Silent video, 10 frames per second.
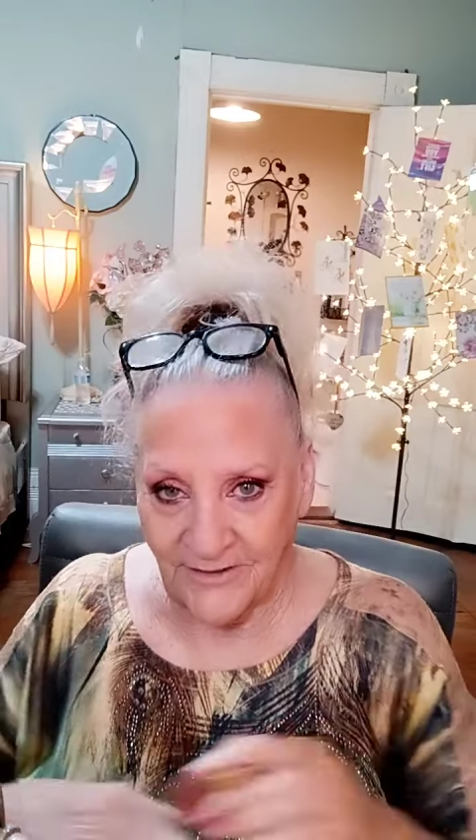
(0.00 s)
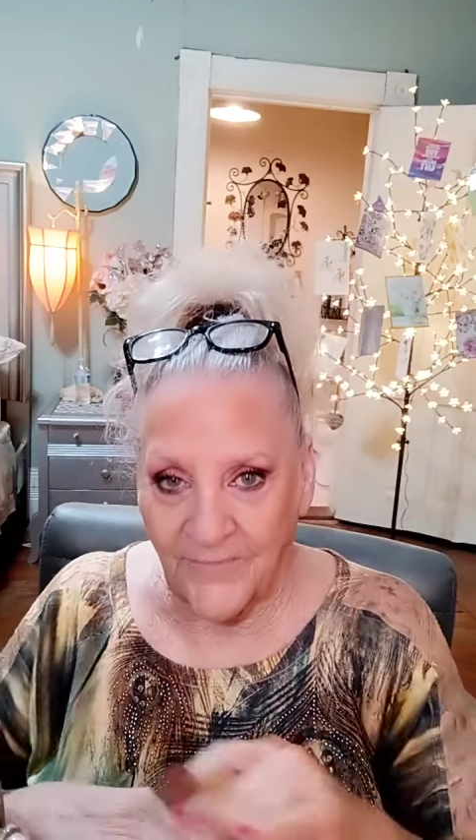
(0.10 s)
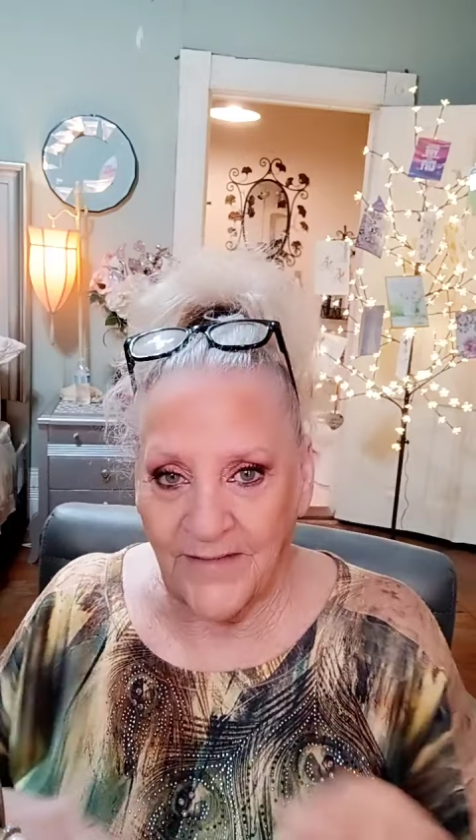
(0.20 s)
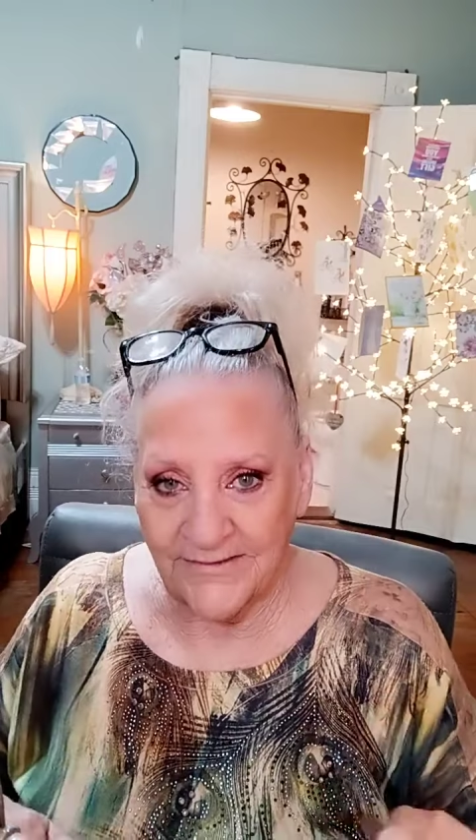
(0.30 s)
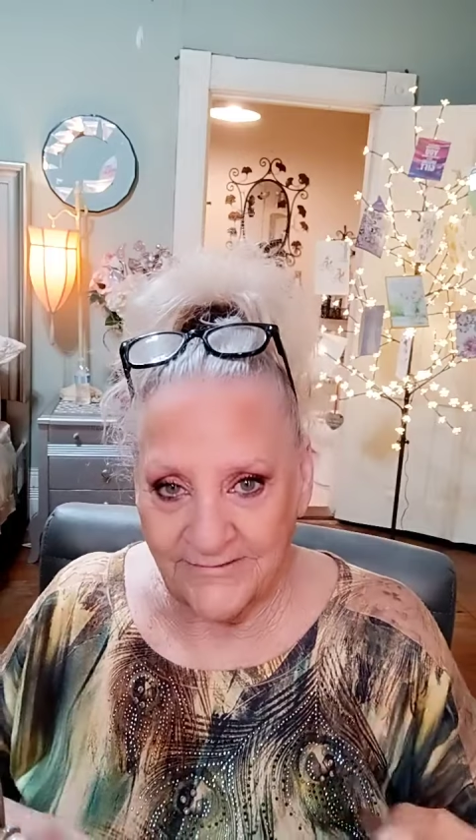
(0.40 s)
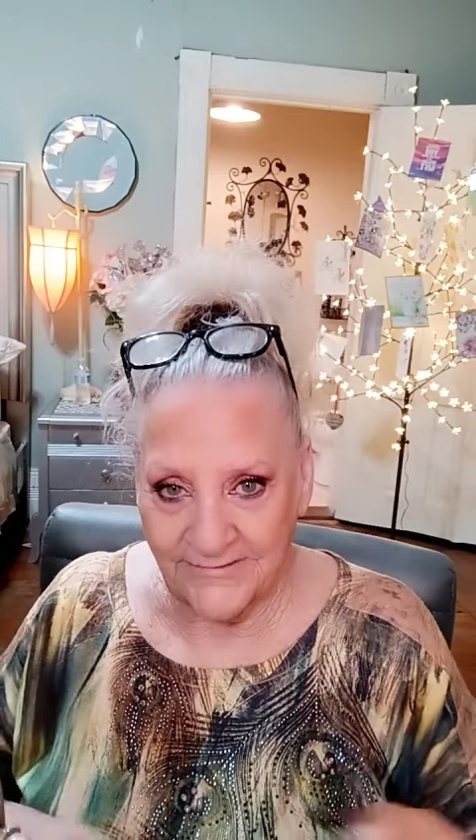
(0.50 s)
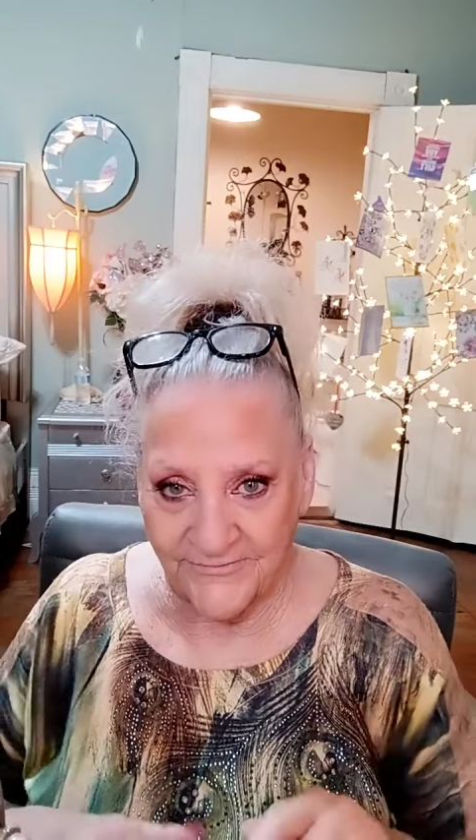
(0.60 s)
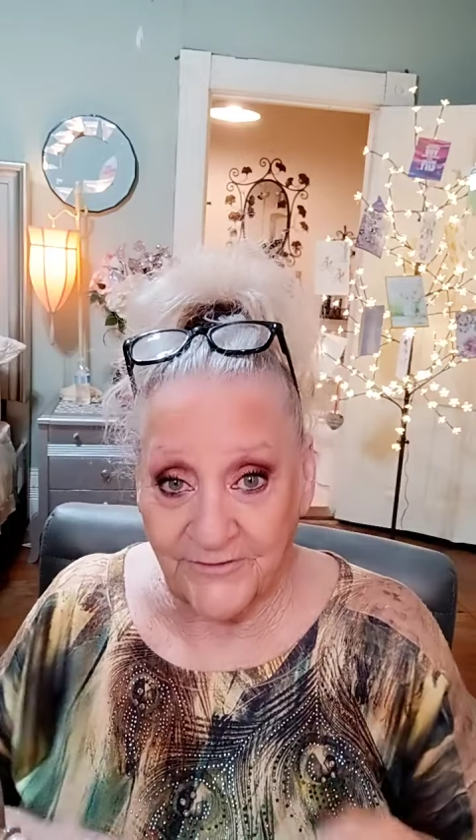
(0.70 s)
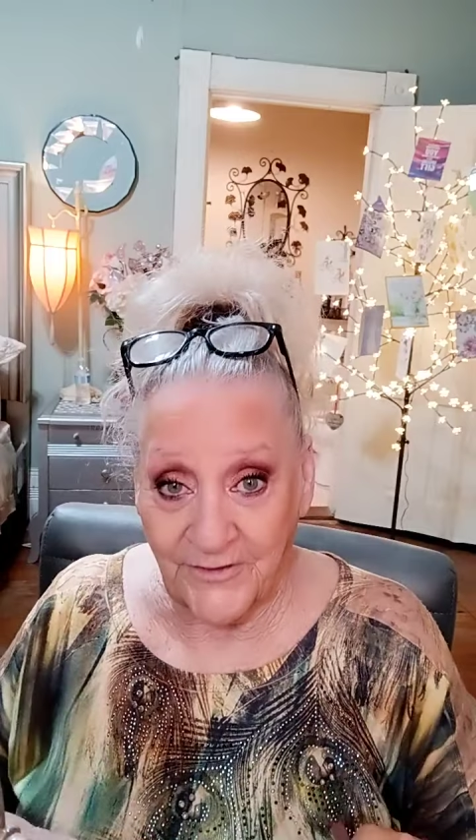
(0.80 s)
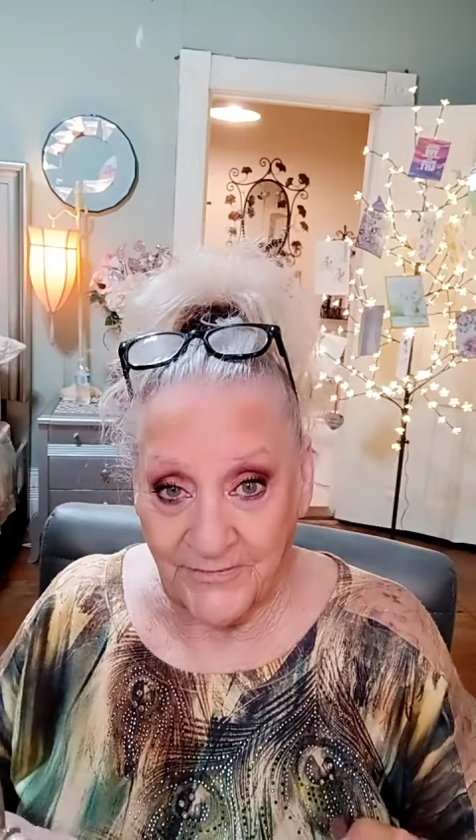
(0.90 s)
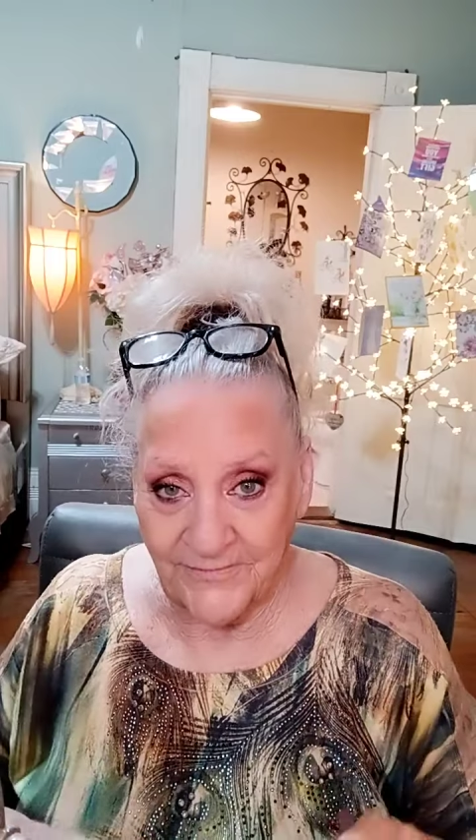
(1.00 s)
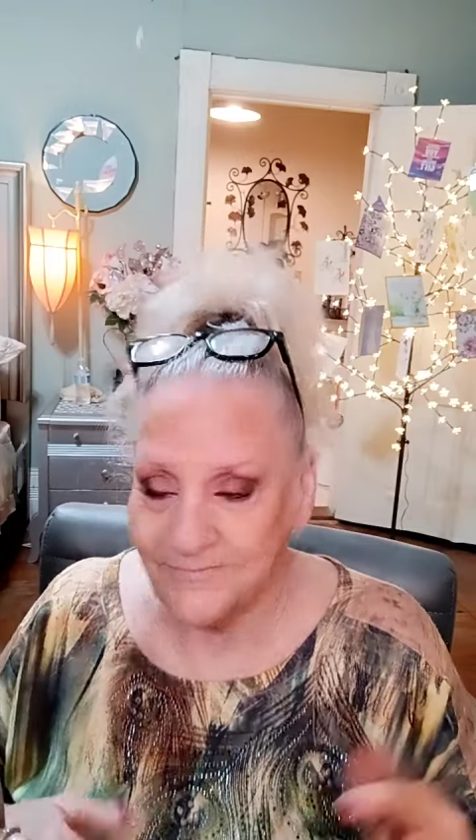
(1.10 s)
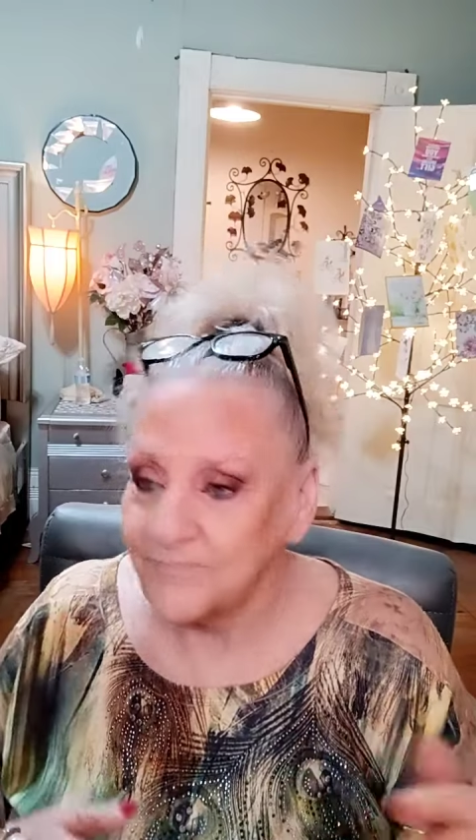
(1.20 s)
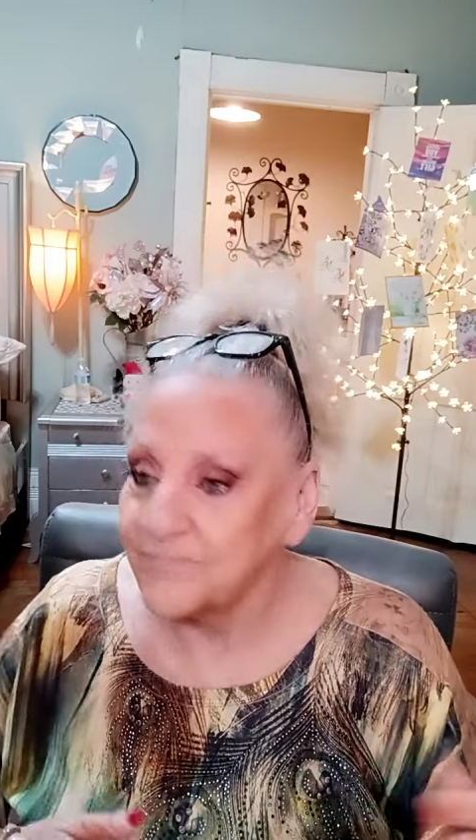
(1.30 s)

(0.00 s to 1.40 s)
on my throw.